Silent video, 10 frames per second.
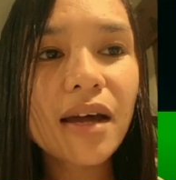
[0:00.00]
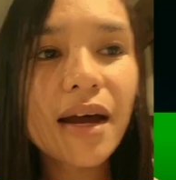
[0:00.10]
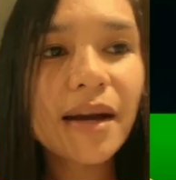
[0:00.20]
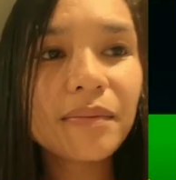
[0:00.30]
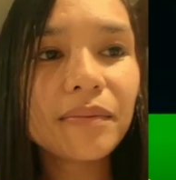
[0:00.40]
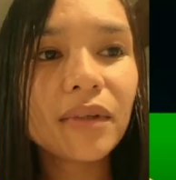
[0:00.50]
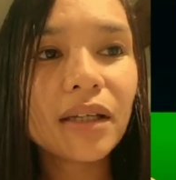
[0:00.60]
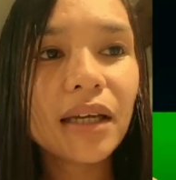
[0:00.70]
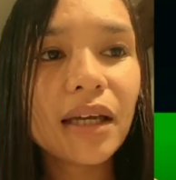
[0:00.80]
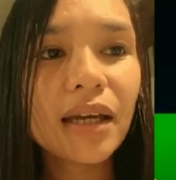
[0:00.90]
app,
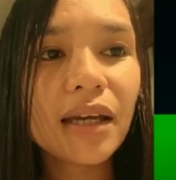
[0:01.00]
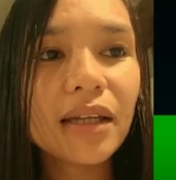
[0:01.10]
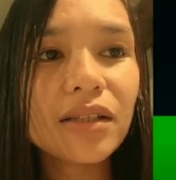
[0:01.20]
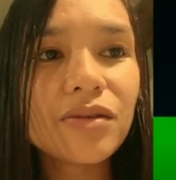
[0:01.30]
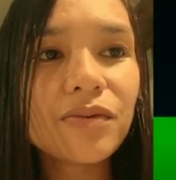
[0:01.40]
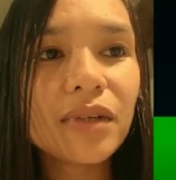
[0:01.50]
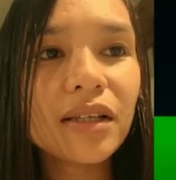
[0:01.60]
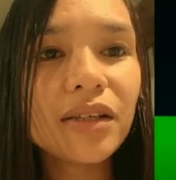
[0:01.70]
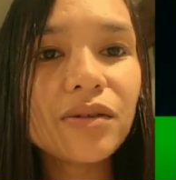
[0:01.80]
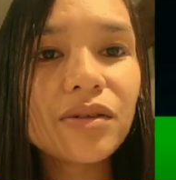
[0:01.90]
and it's really
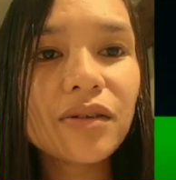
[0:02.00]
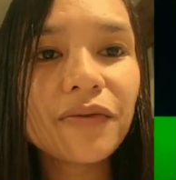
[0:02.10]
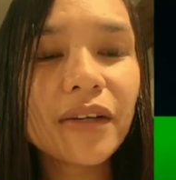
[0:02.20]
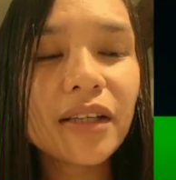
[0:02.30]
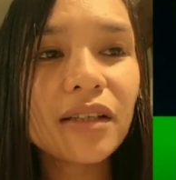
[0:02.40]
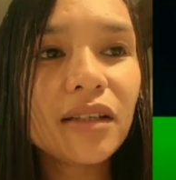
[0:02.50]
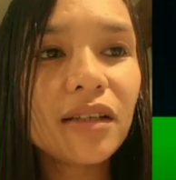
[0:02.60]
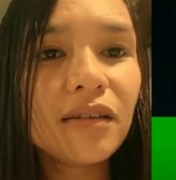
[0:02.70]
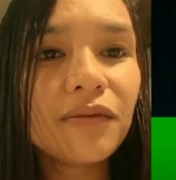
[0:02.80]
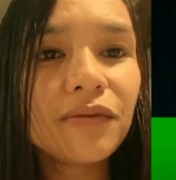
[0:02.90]

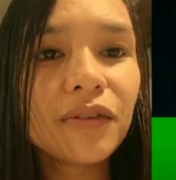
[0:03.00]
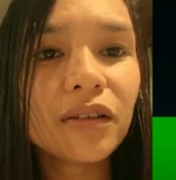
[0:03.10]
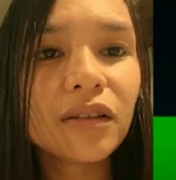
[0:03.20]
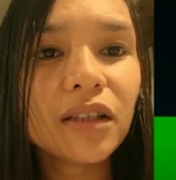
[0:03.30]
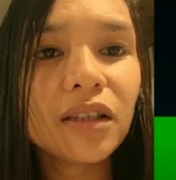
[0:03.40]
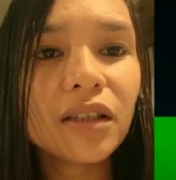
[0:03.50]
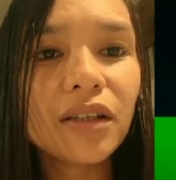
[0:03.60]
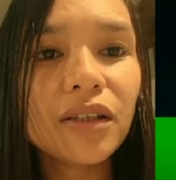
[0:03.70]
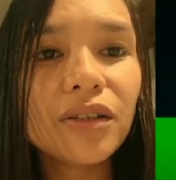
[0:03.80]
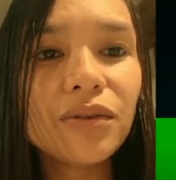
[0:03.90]
user-friendly for
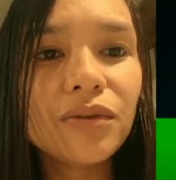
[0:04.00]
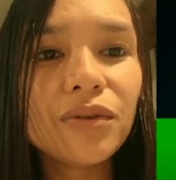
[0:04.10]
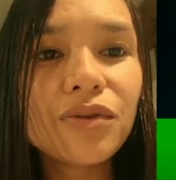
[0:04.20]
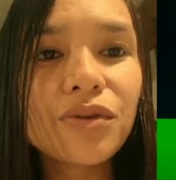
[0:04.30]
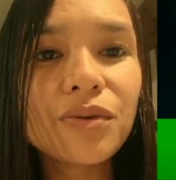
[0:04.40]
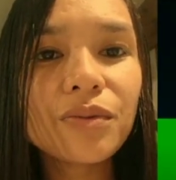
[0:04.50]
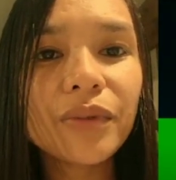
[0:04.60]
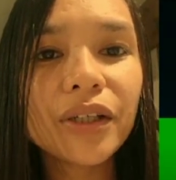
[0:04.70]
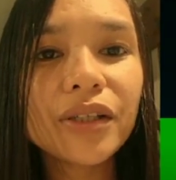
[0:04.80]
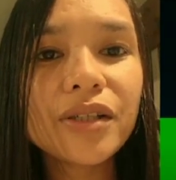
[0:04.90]
new
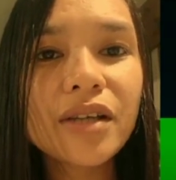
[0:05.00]
YouTubers.